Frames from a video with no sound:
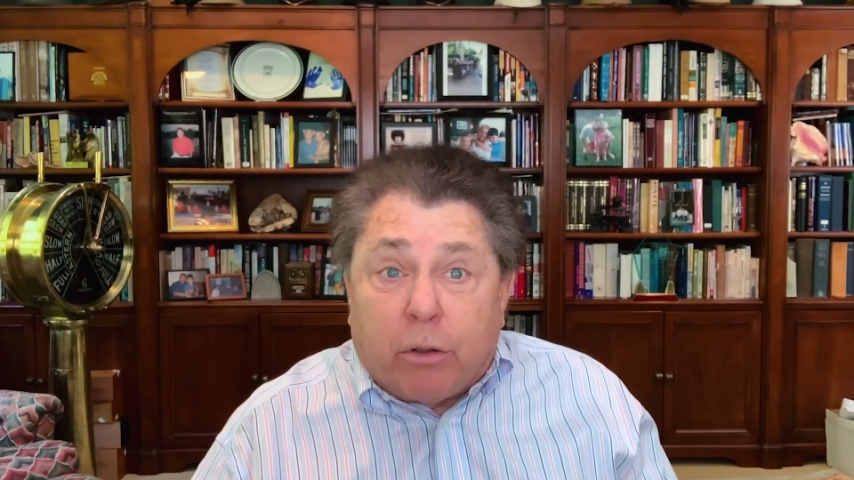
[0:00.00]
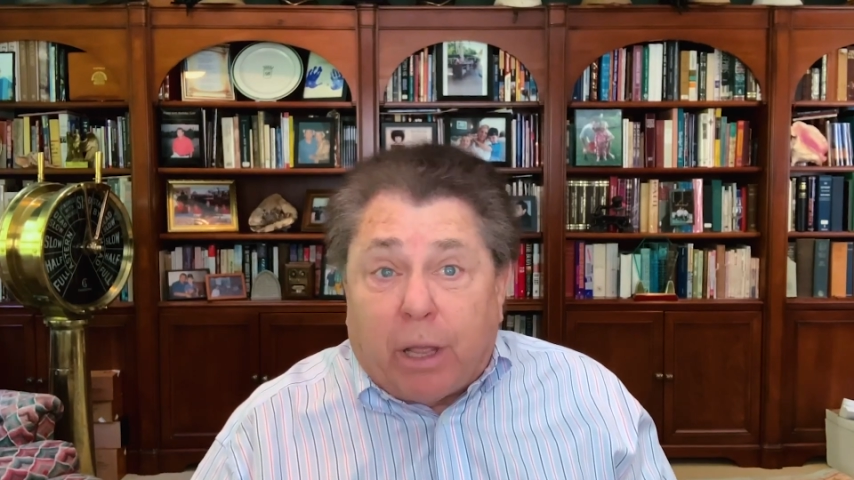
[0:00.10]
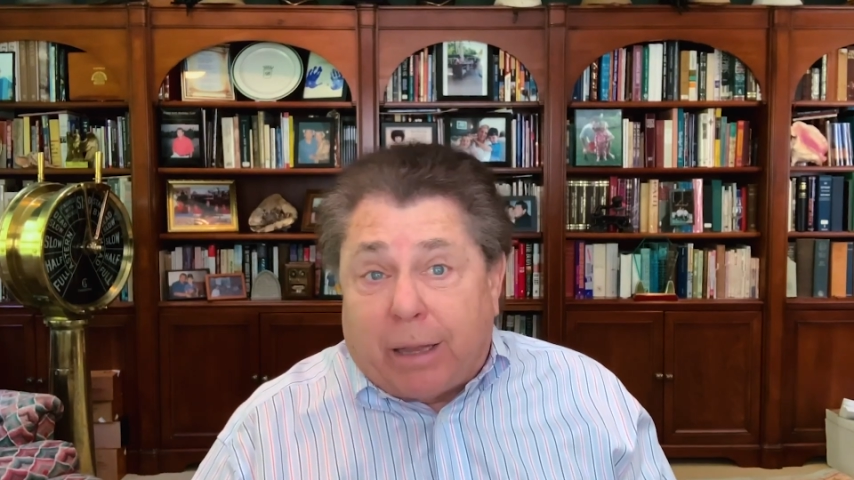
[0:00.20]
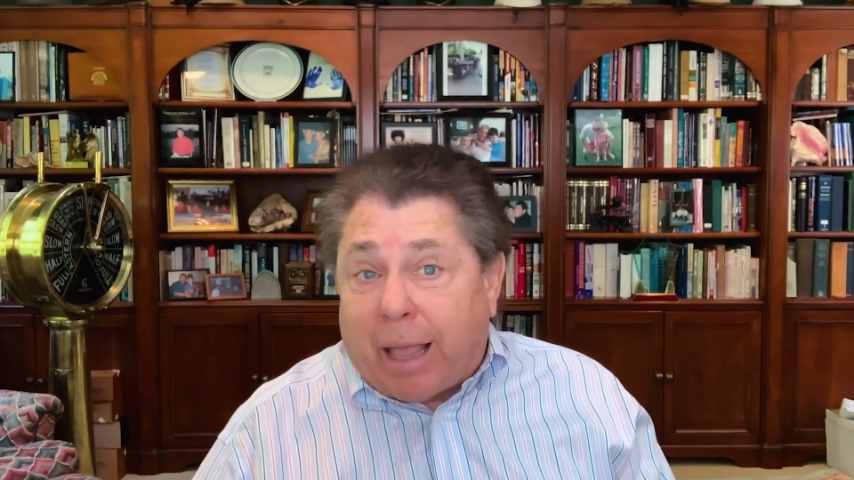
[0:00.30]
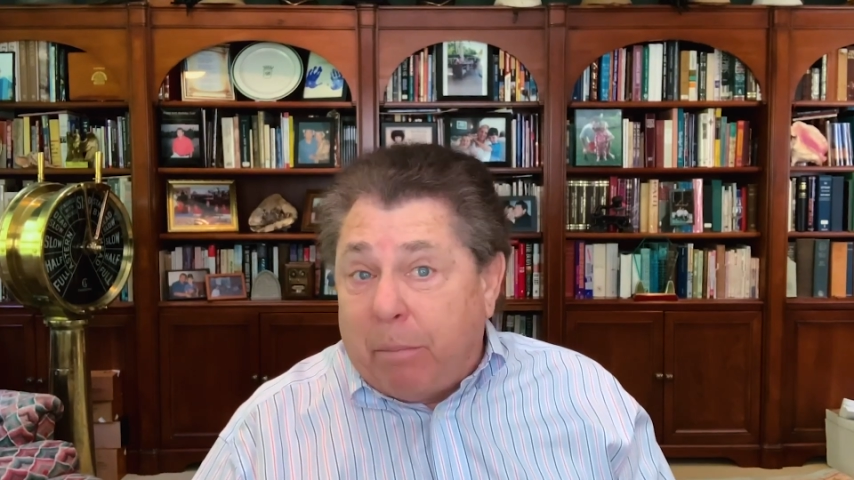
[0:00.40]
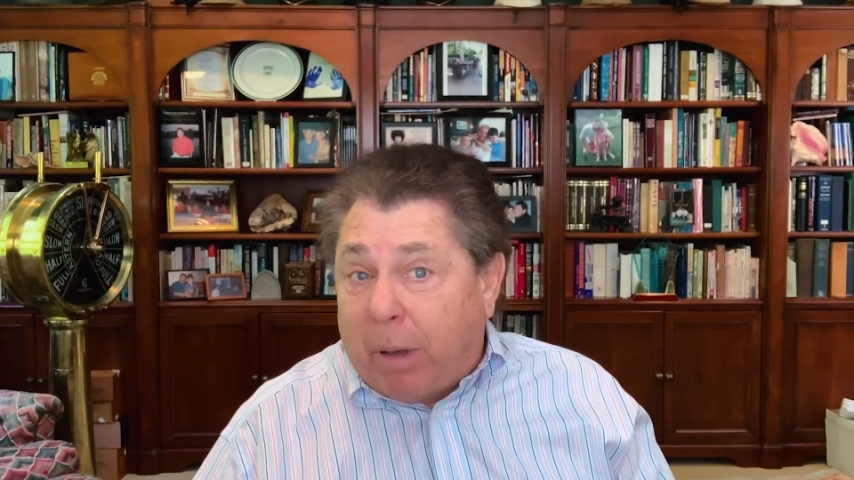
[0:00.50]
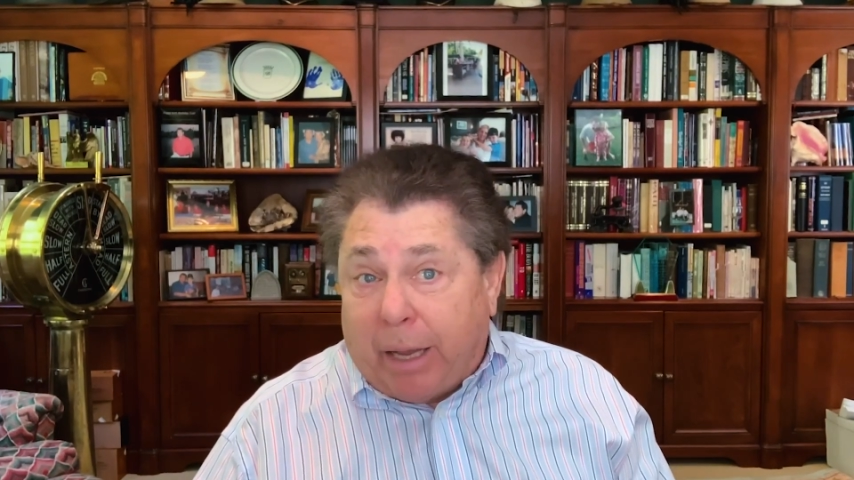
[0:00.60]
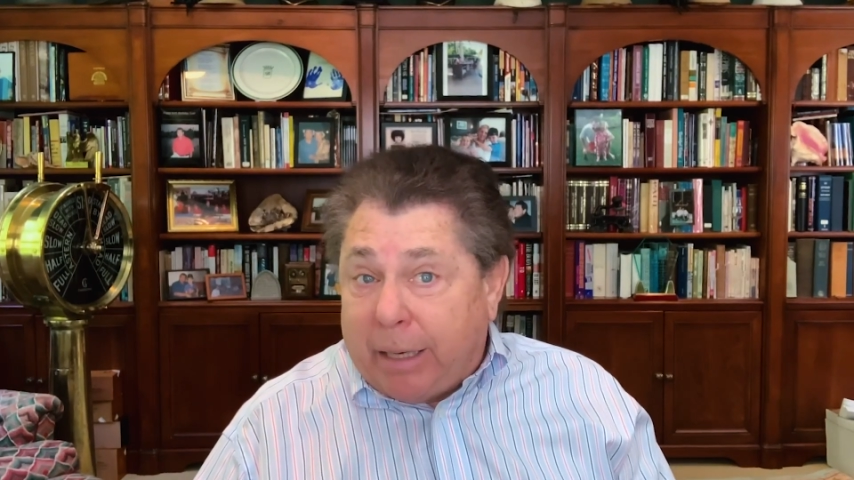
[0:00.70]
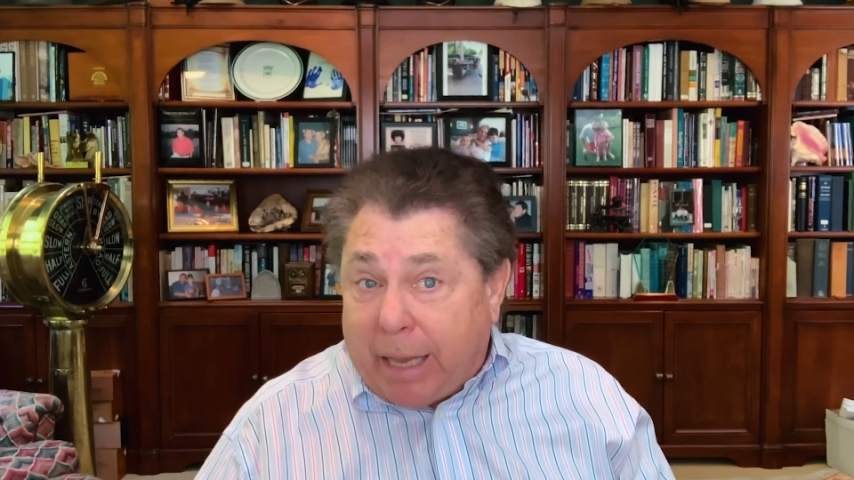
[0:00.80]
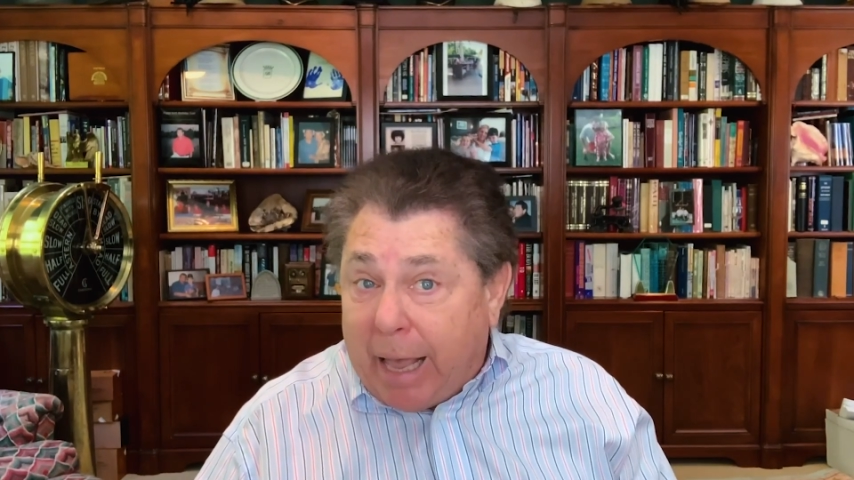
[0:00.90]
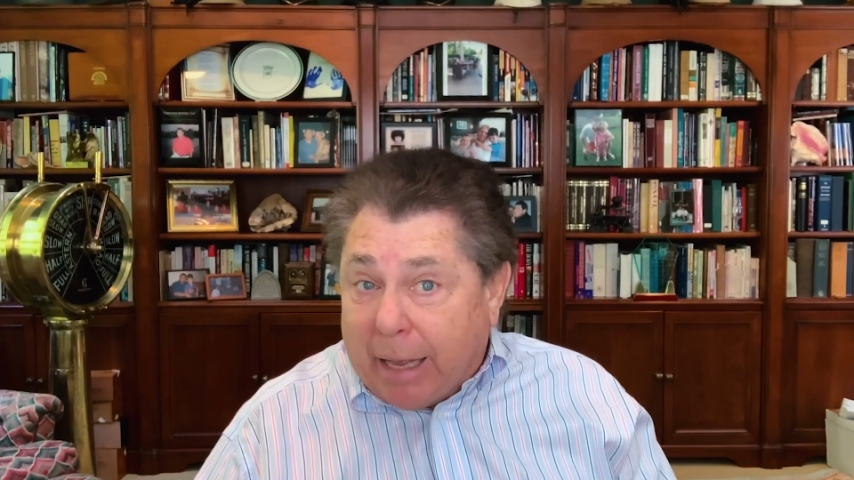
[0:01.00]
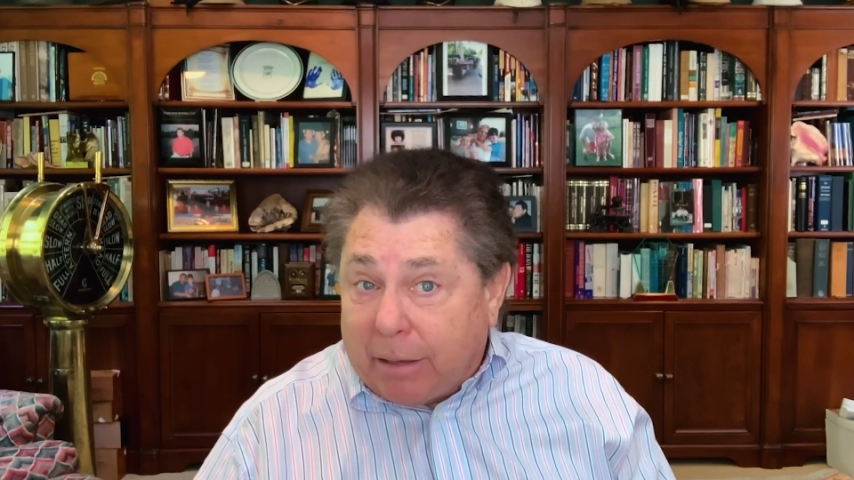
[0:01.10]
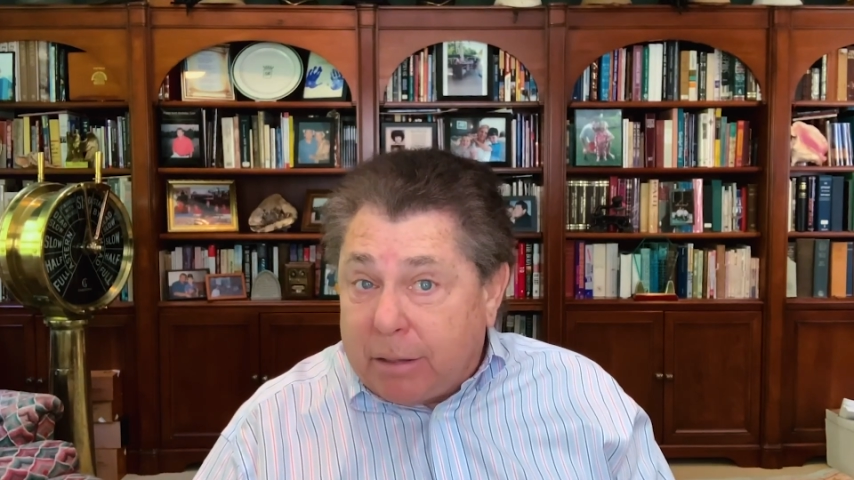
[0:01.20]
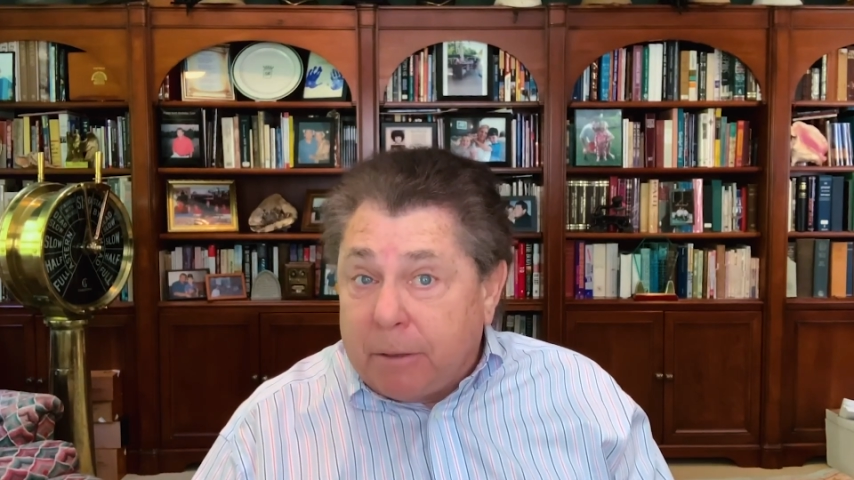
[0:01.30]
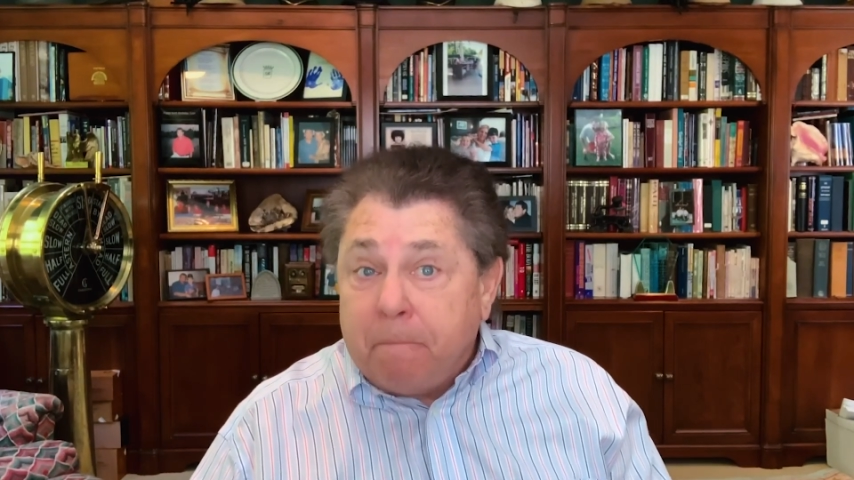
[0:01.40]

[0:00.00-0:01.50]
that they might get